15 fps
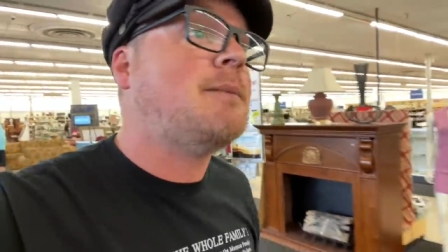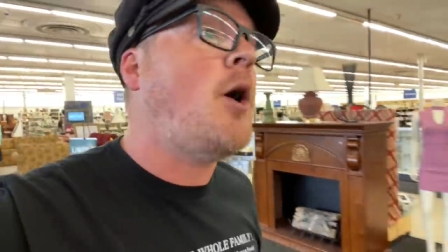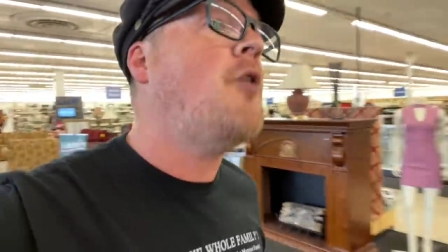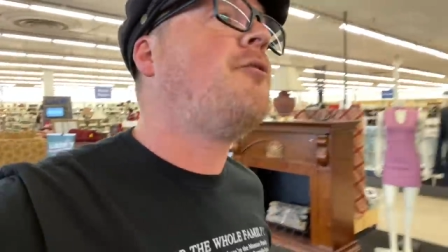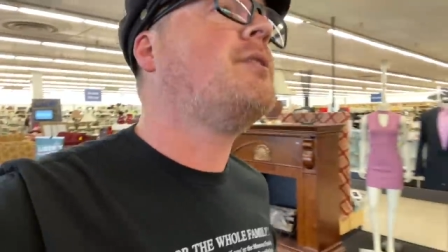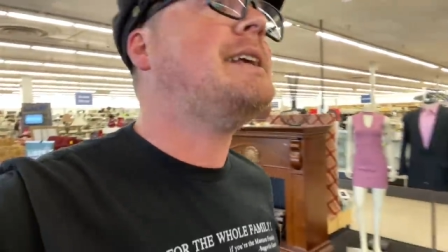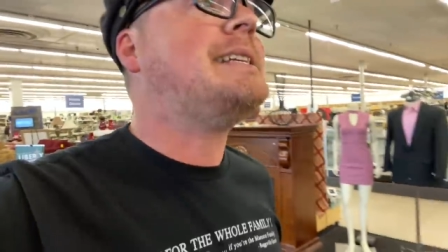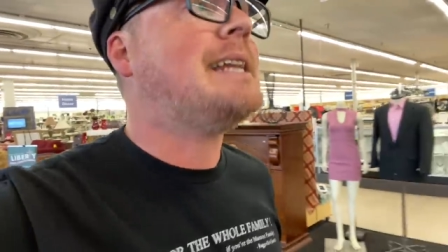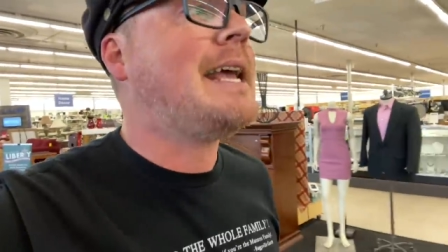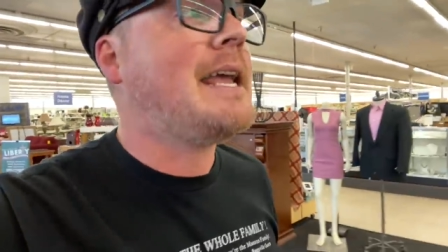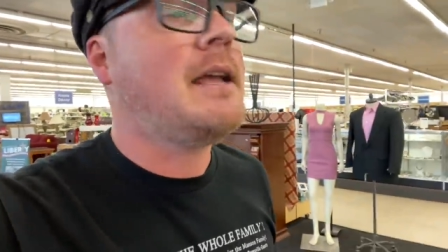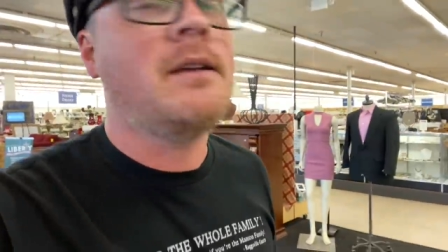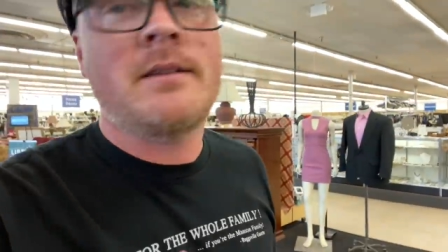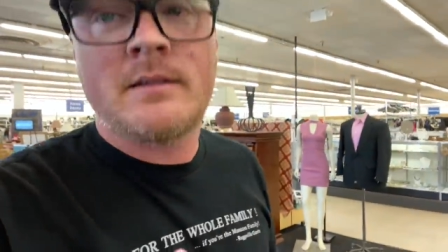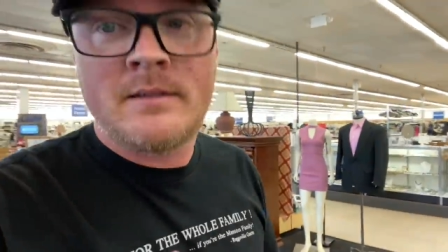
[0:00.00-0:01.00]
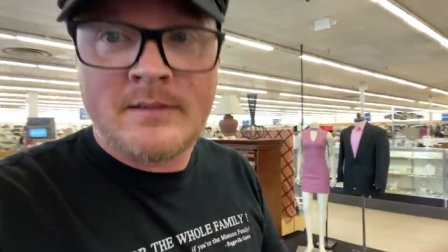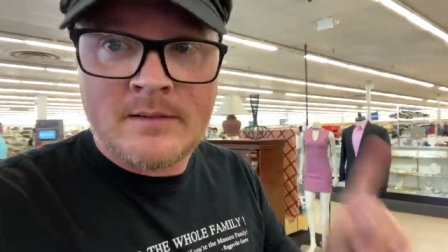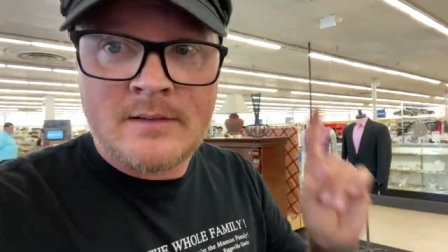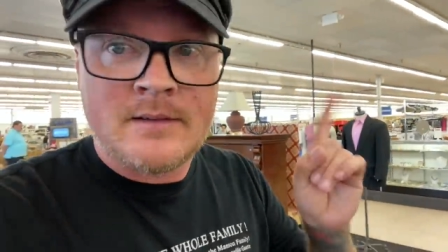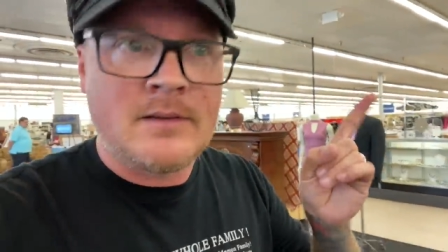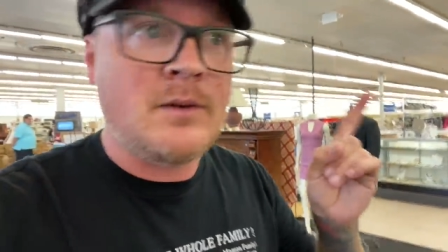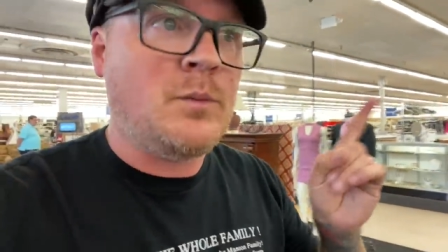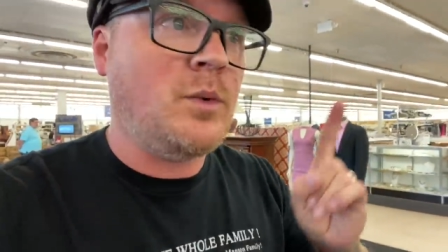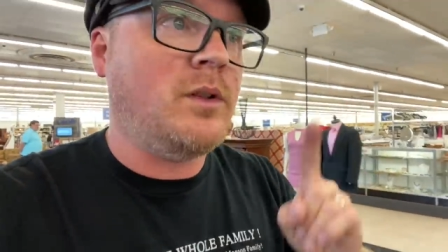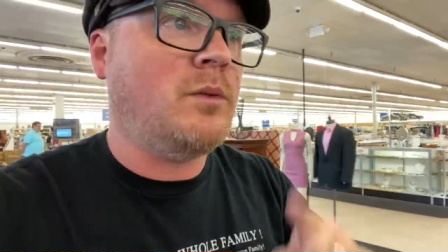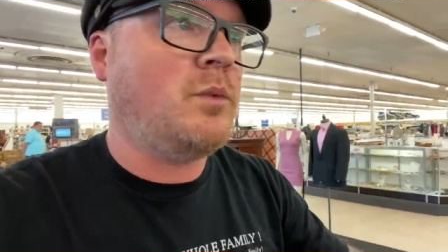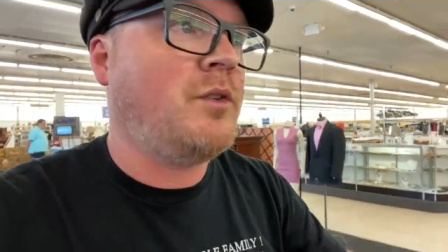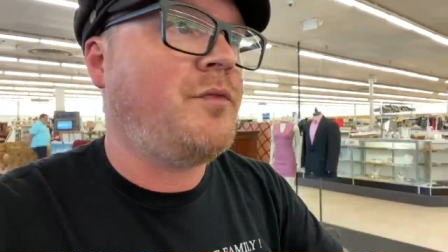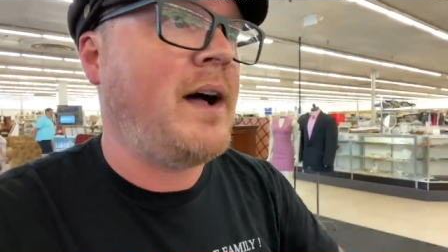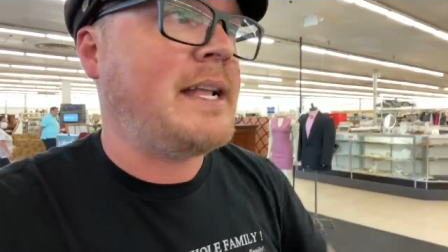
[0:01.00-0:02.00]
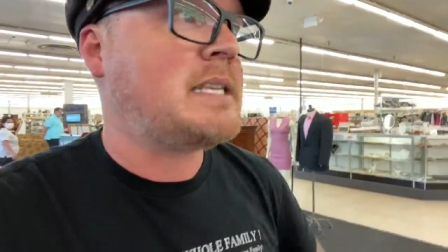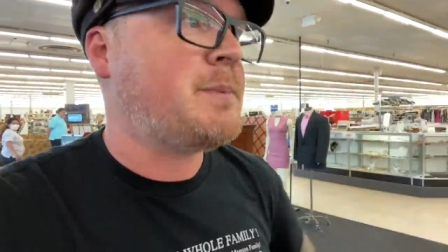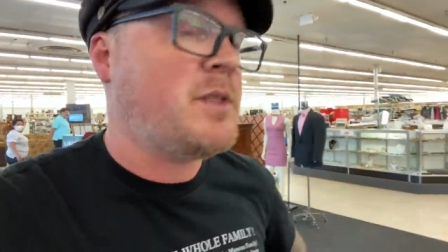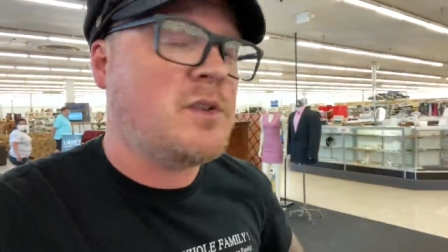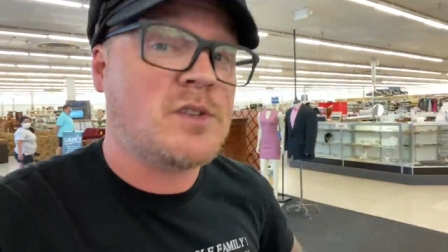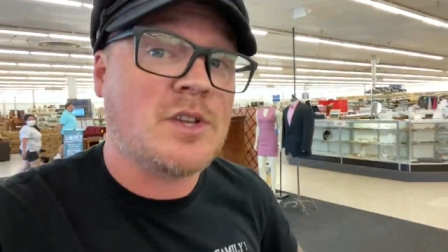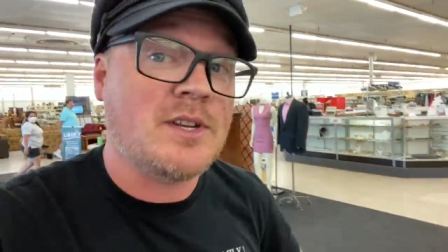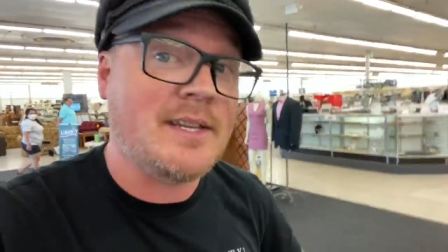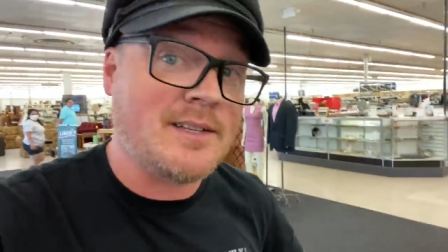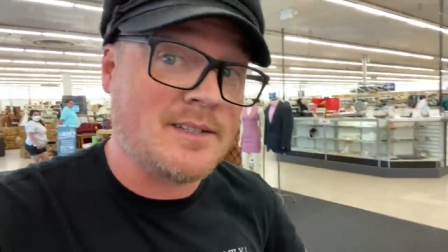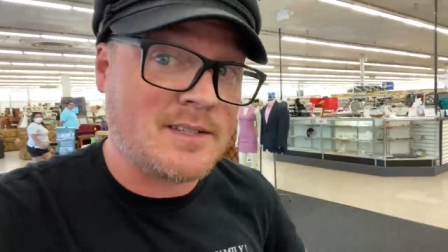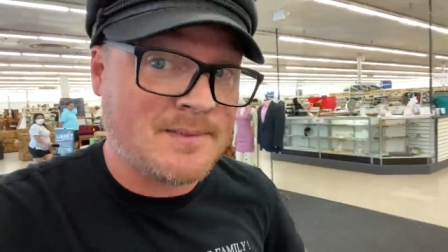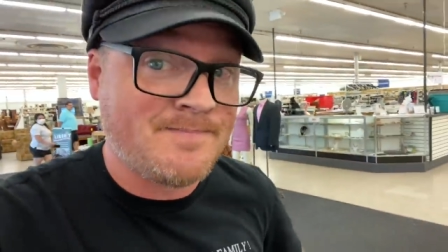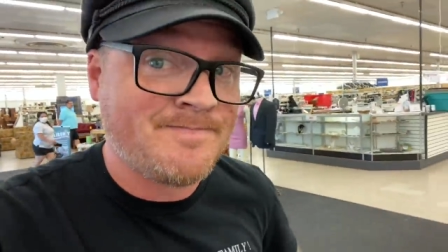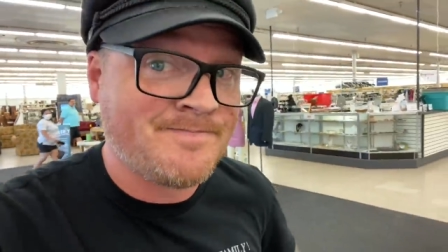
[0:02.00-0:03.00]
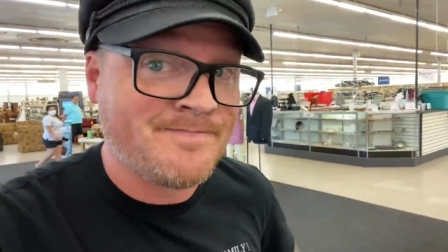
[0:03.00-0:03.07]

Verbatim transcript: And hopefully today we'll find some of those good deals.